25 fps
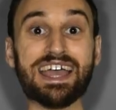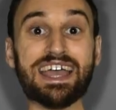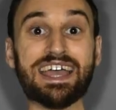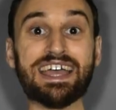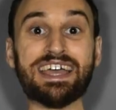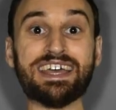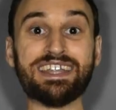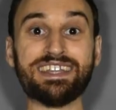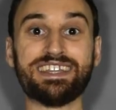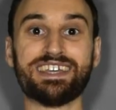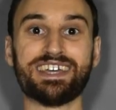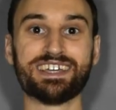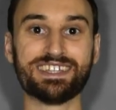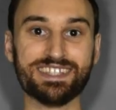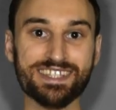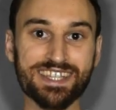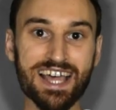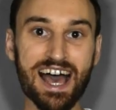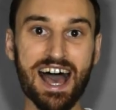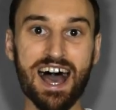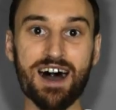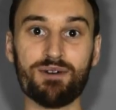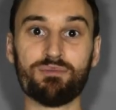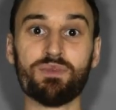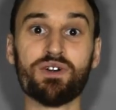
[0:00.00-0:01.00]
In the
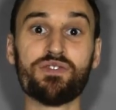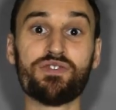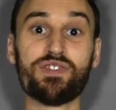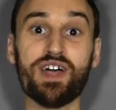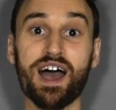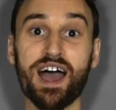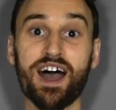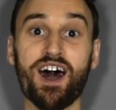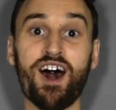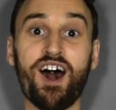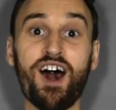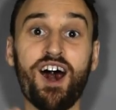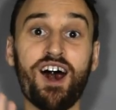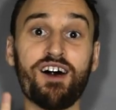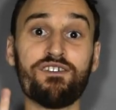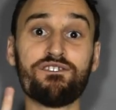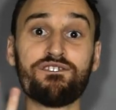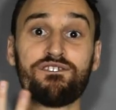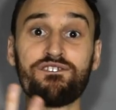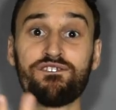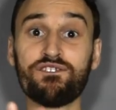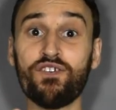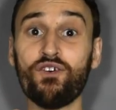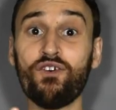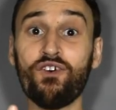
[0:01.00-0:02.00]
exam, there are
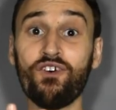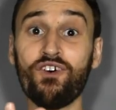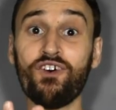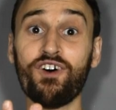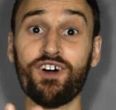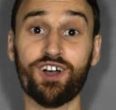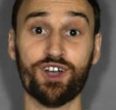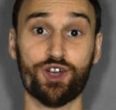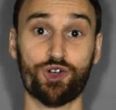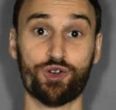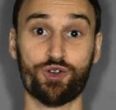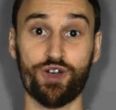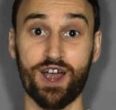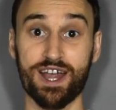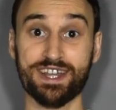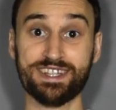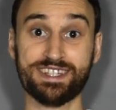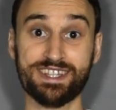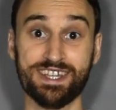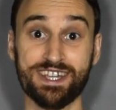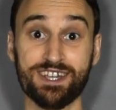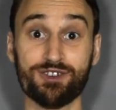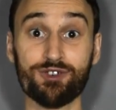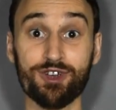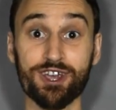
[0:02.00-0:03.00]
4
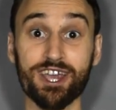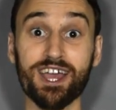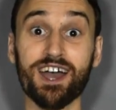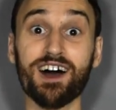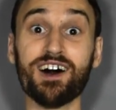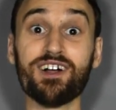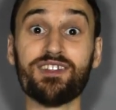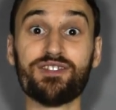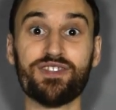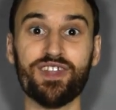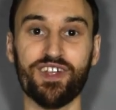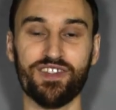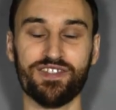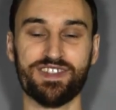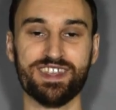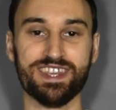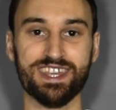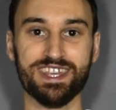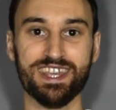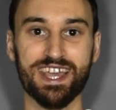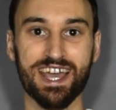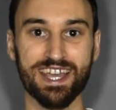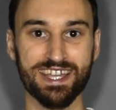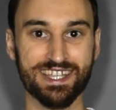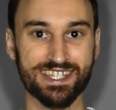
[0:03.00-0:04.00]
criteria that
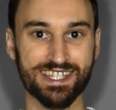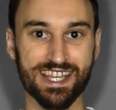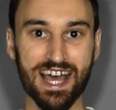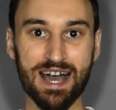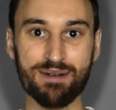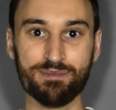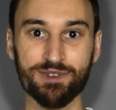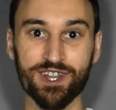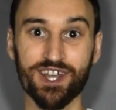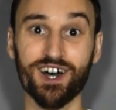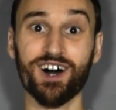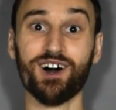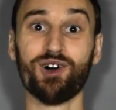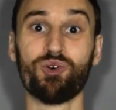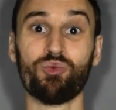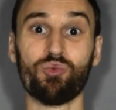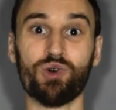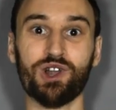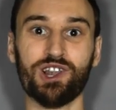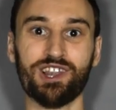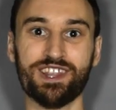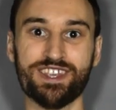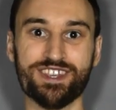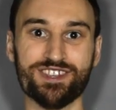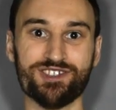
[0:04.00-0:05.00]
the examiner
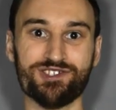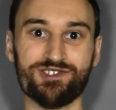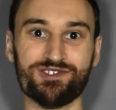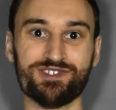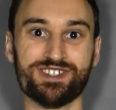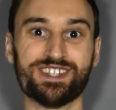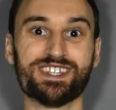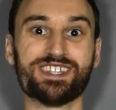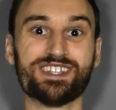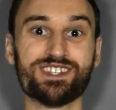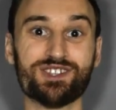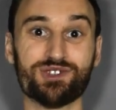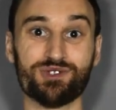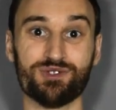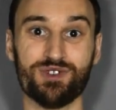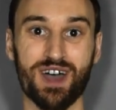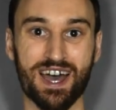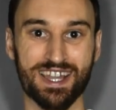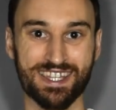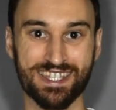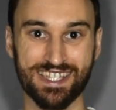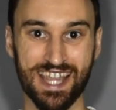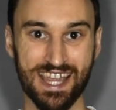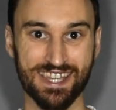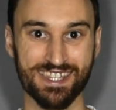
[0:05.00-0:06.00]
will use to
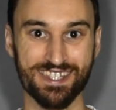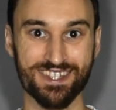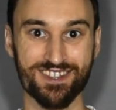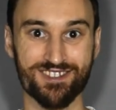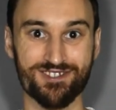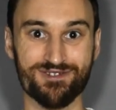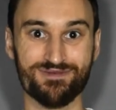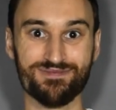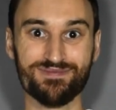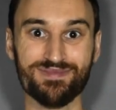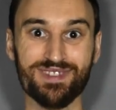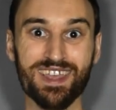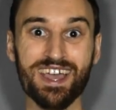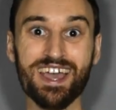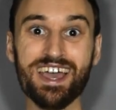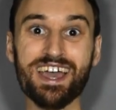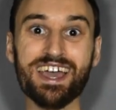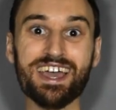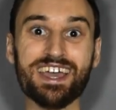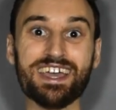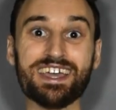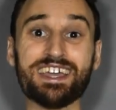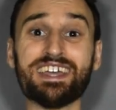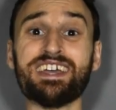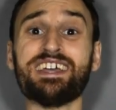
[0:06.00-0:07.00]
assess you.
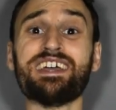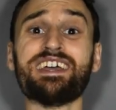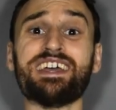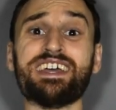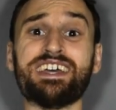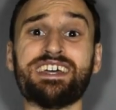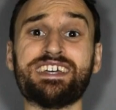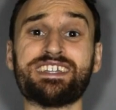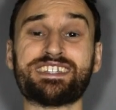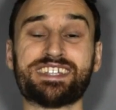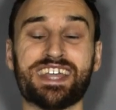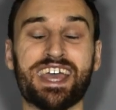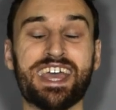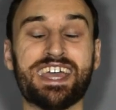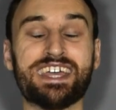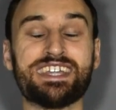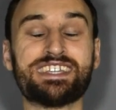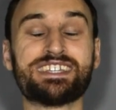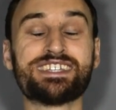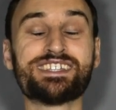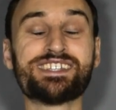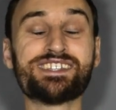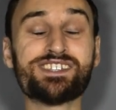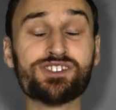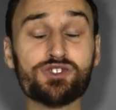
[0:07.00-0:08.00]
Here is a
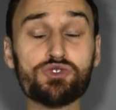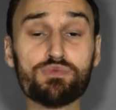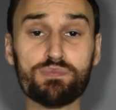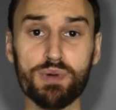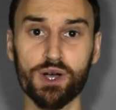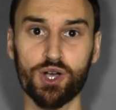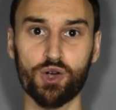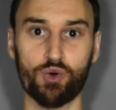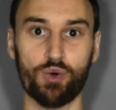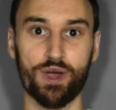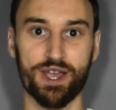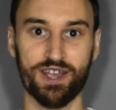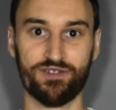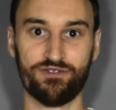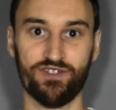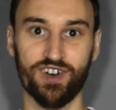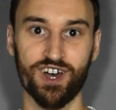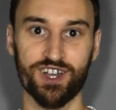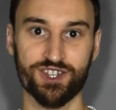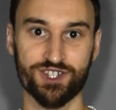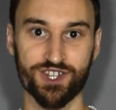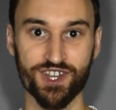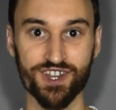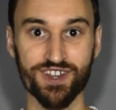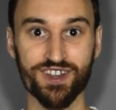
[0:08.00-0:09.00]
super quick
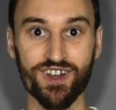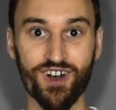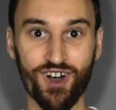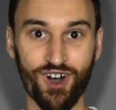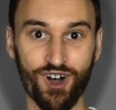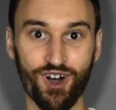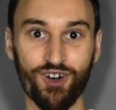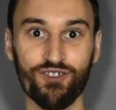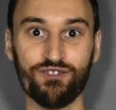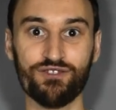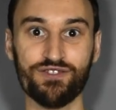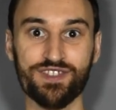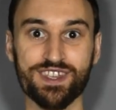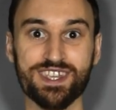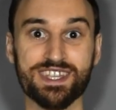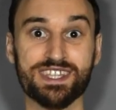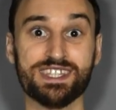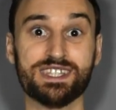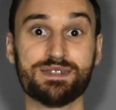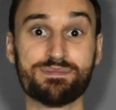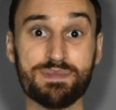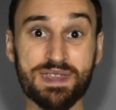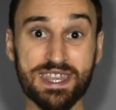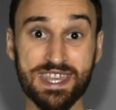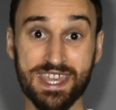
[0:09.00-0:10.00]
version of the
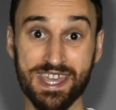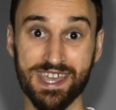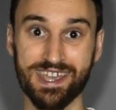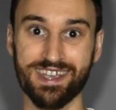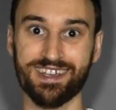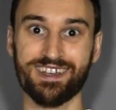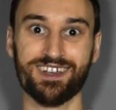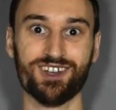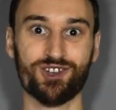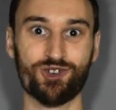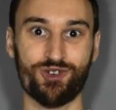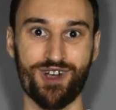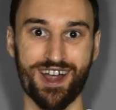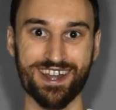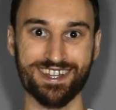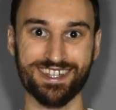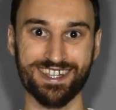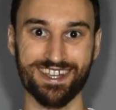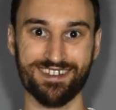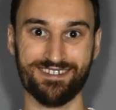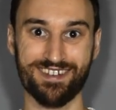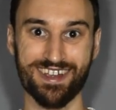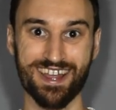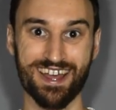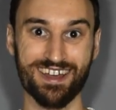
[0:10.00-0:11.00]
speaking
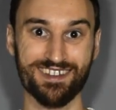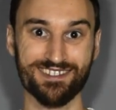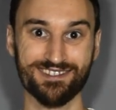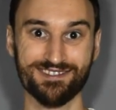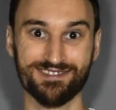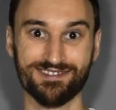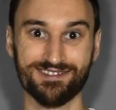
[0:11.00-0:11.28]
criteria.